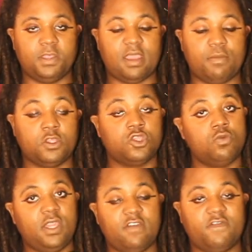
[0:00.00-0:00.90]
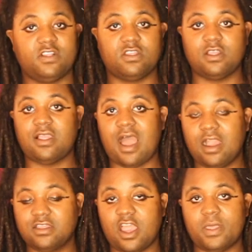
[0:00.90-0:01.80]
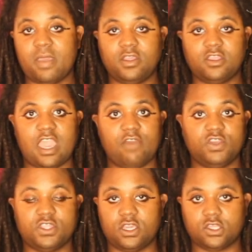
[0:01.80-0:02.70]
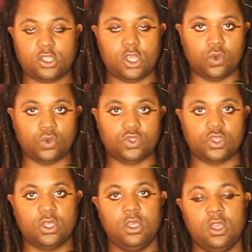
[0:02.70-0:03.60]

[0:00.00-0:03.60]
And I'm assuming if it's a lockdown, that means everything is closed.